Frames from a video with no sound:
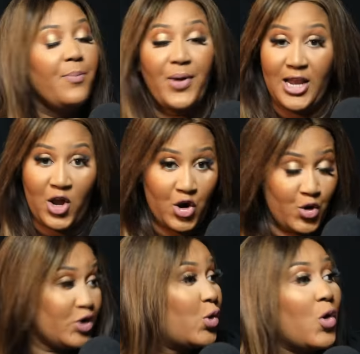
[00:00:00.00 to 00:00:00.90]
Pele, you're
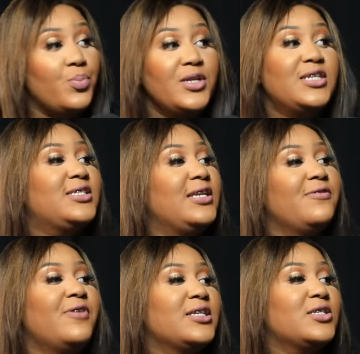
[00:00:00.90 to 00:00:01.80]
not completely
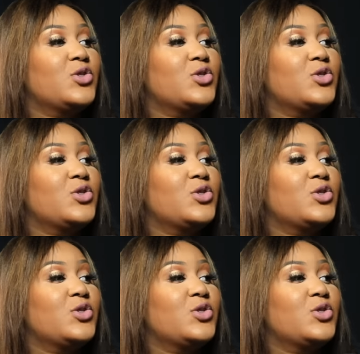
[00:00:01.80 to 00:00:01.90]
delivered.